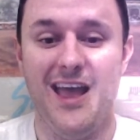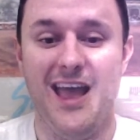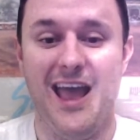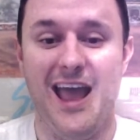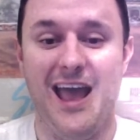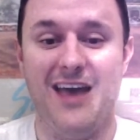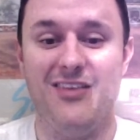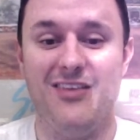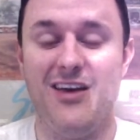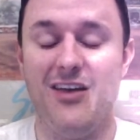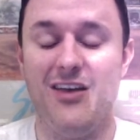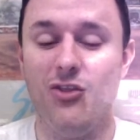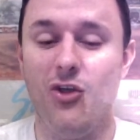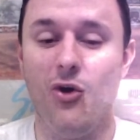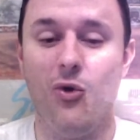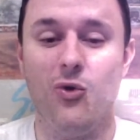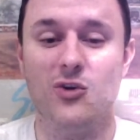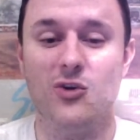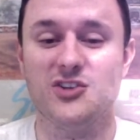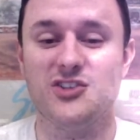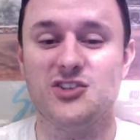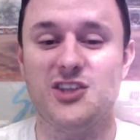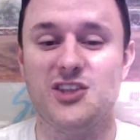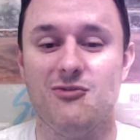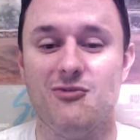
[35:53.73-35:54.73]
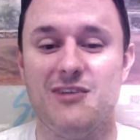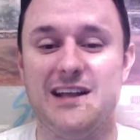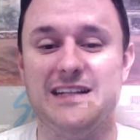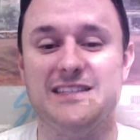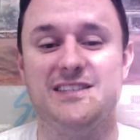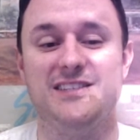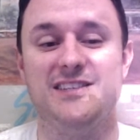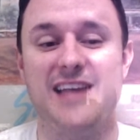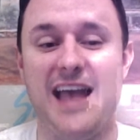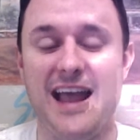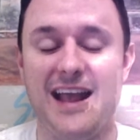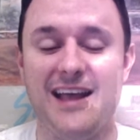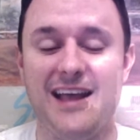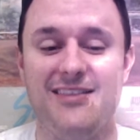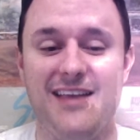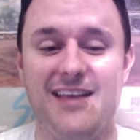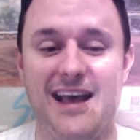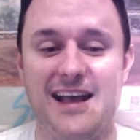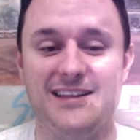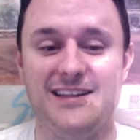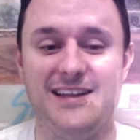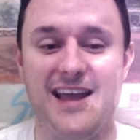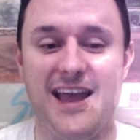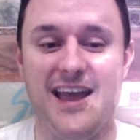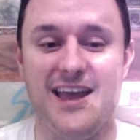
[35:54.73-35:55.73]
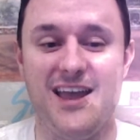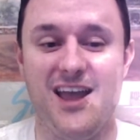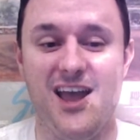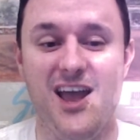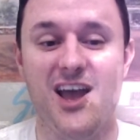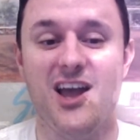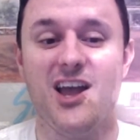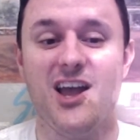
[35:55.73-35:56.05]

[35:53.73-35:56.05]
and then the horse that ran second that day